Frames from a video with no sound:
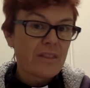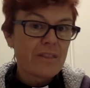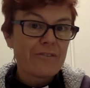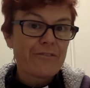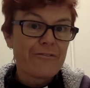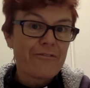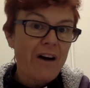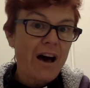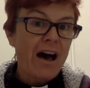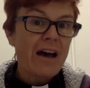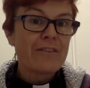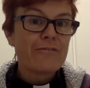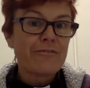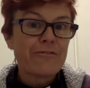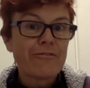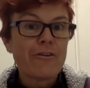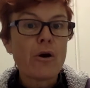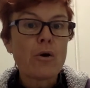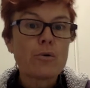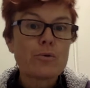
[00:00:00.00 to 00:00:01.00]

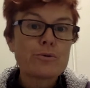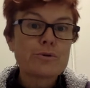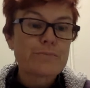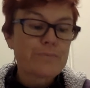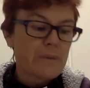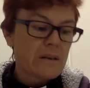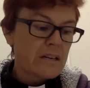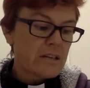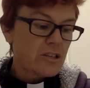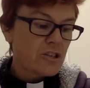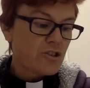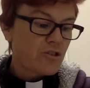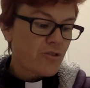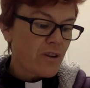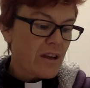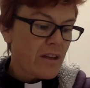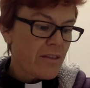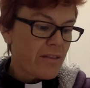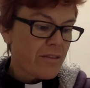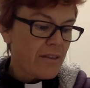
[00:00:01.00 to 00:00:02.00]
fivefold
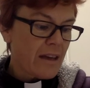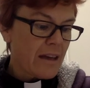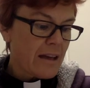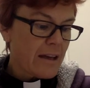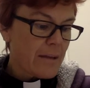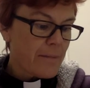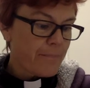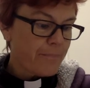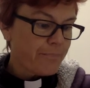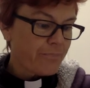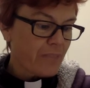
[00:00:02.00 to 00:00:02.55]
ministry thing,